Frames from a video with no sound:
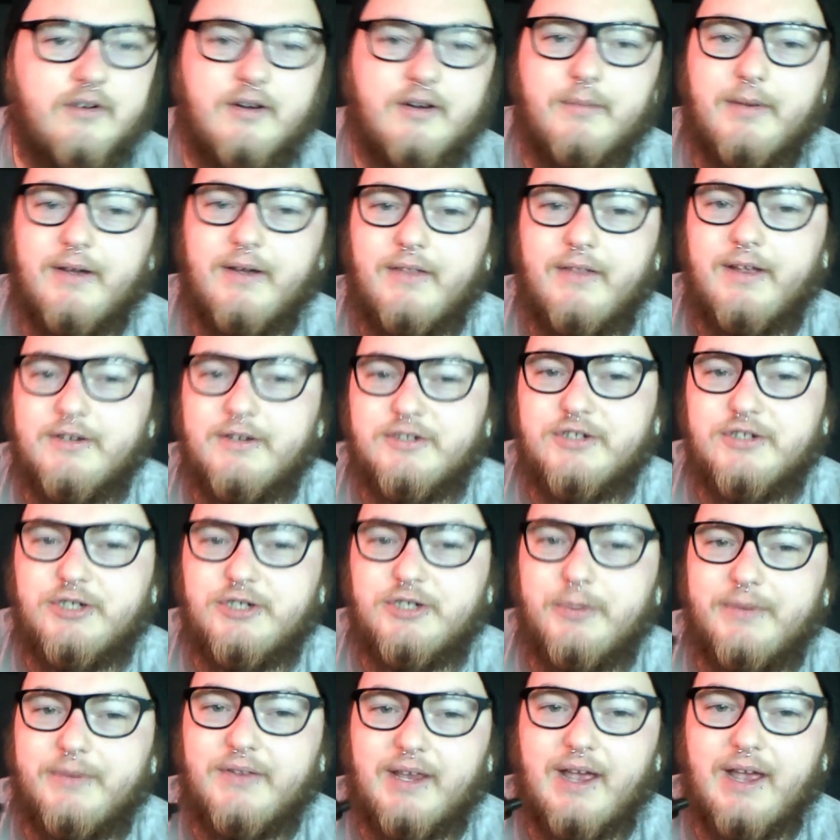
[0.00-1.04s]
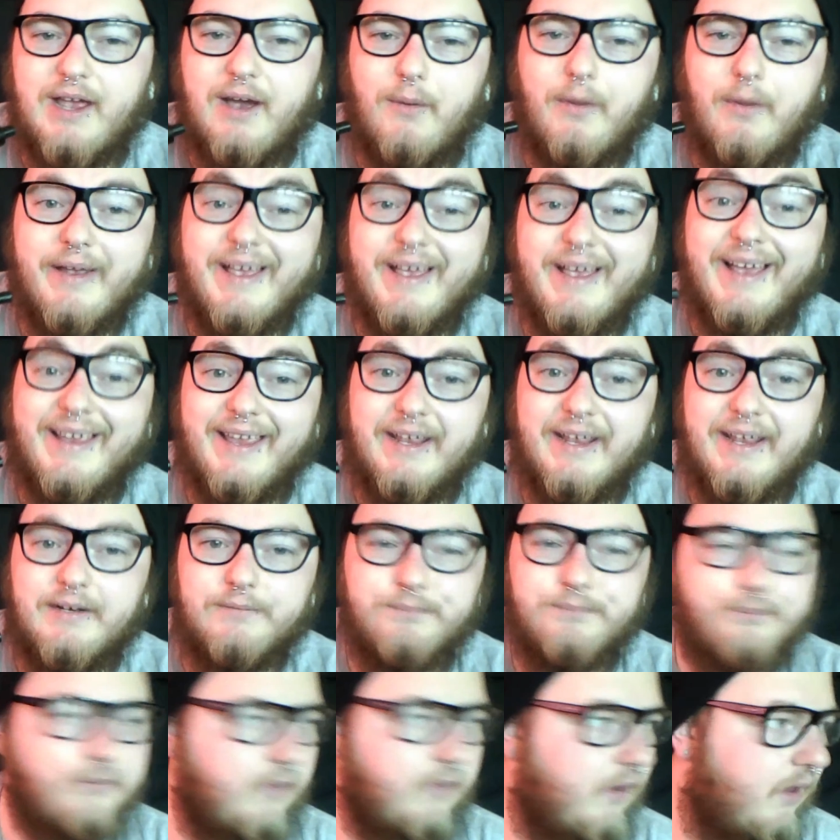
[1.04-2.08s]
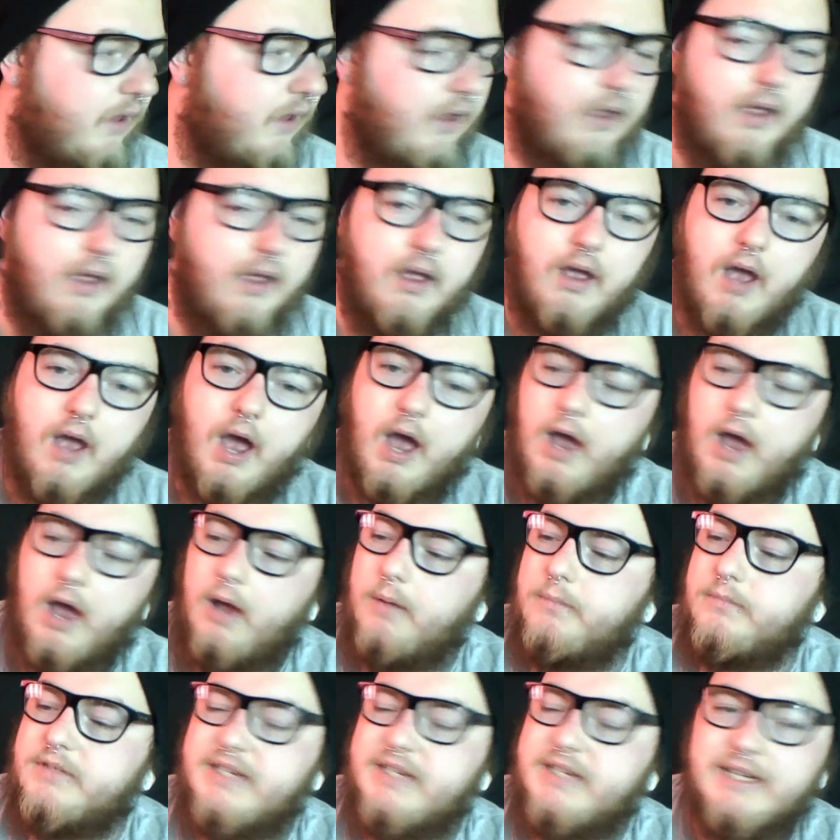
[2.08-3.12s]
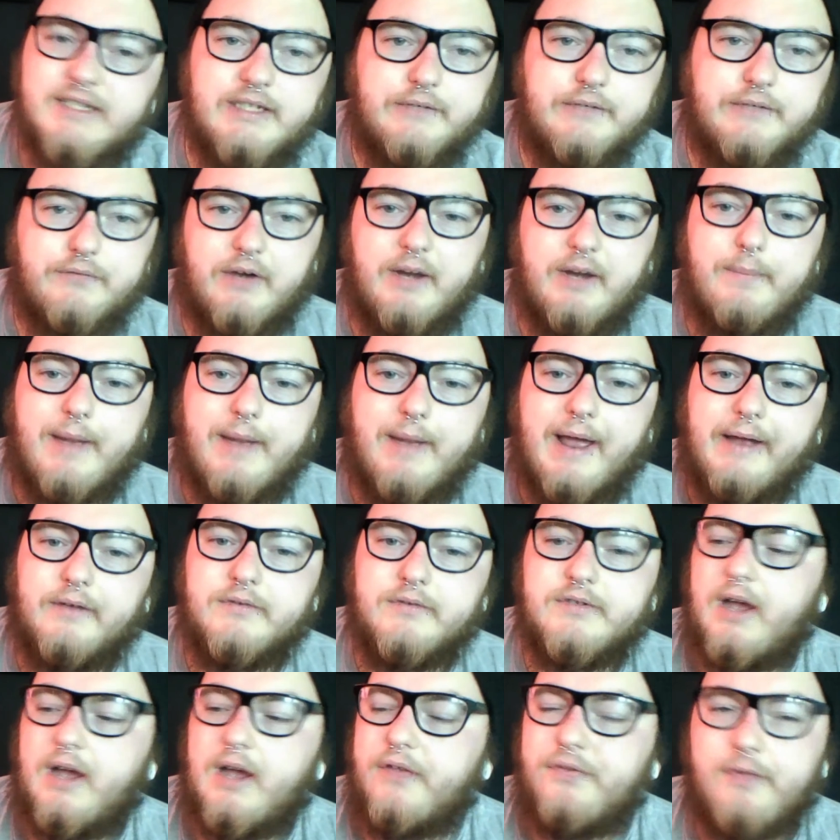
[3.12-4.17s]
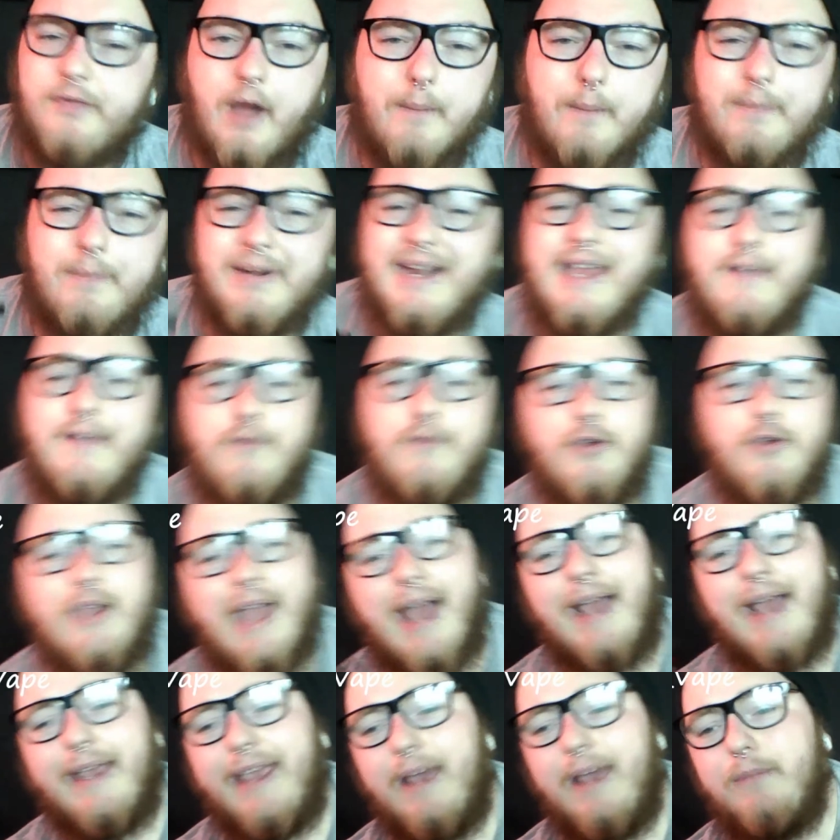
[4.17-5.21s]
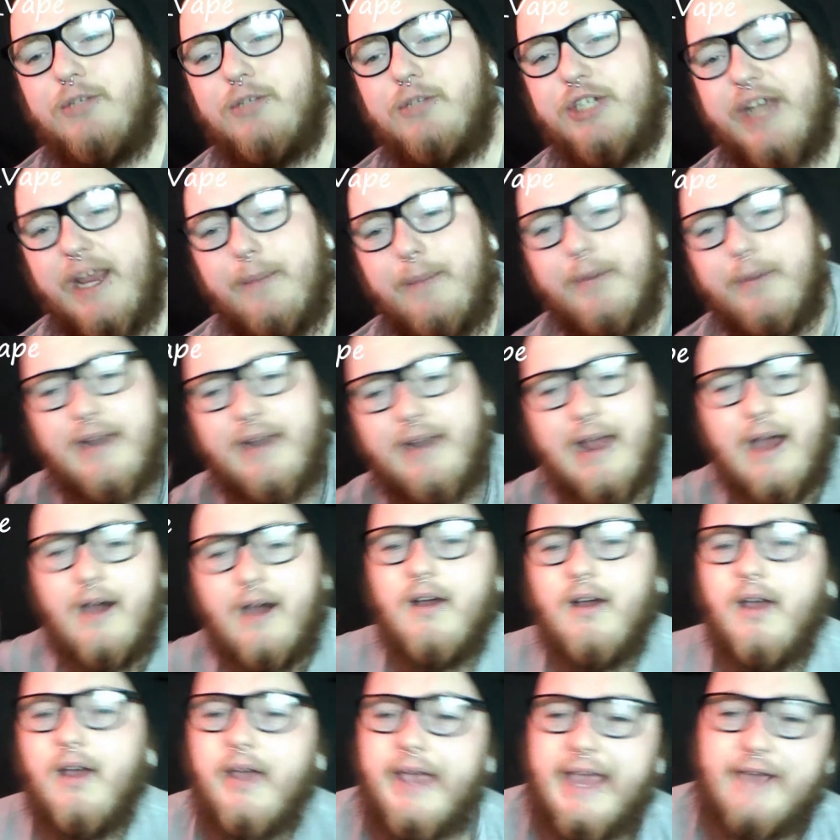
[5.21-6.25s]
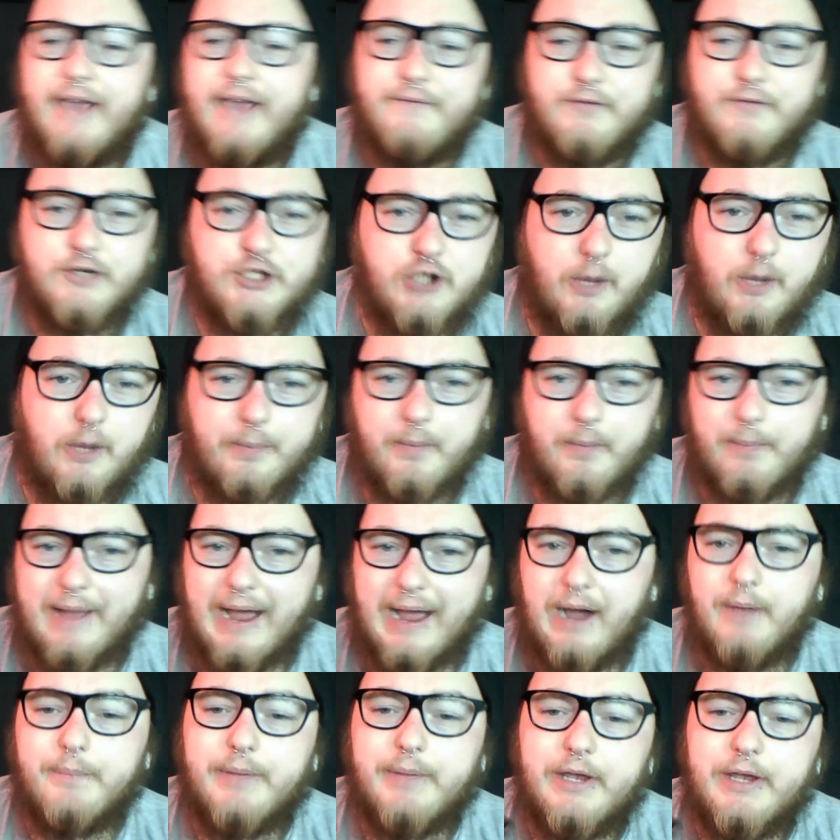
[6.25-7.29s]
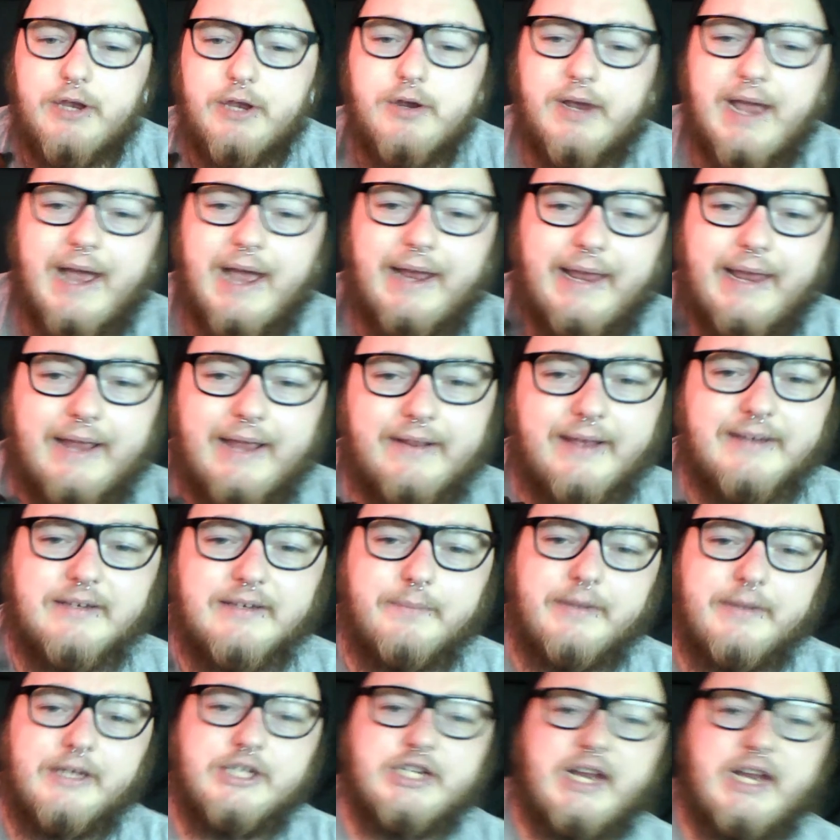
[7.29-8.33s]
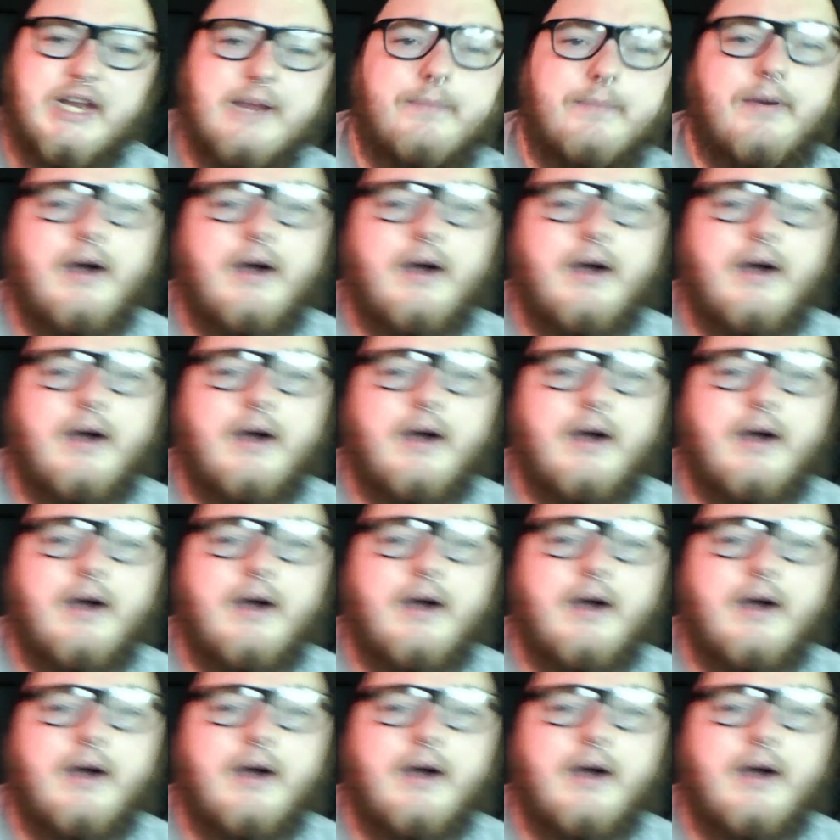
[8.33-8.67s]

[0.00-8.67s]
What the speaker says: Sorry about that, just shooing the cat away again. £63. I believe you can get them cheaper now. If you shop about a bit, you can get these a bit